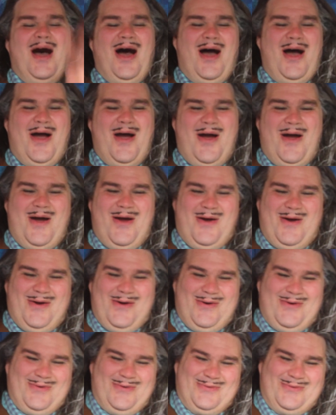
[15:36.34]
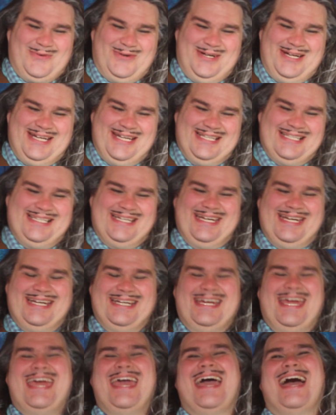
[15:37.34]
Oh,
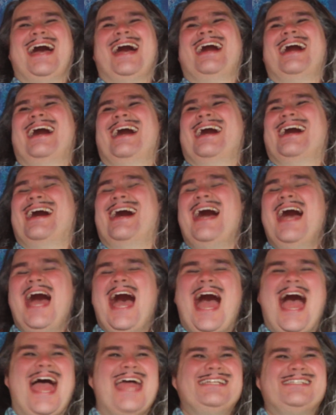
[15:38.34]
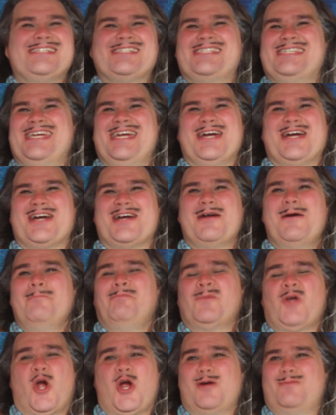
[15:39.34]
really? I just hear
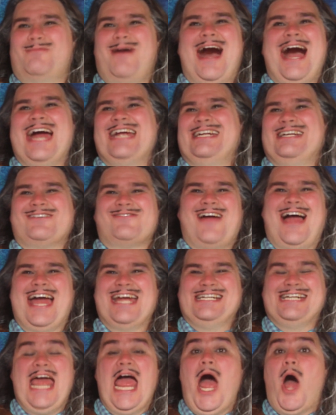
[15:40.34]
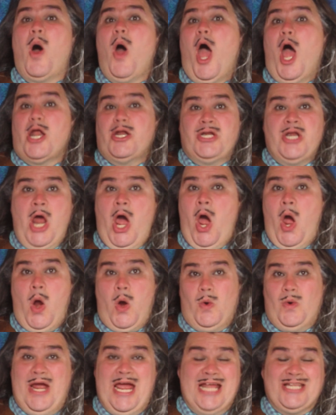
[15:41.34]
Hermione right now.
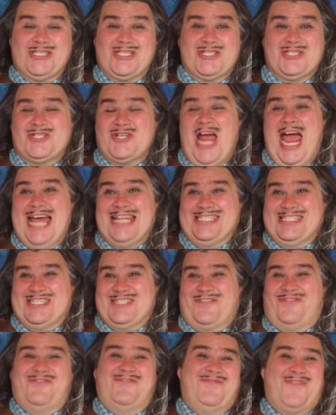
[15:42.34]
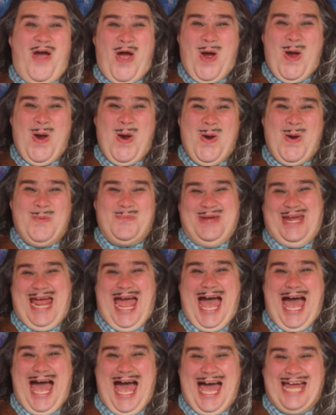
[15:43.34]
No, it's
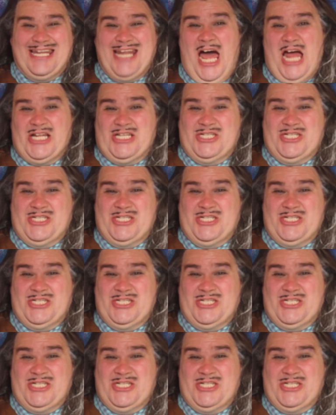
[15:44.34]
transphobia, not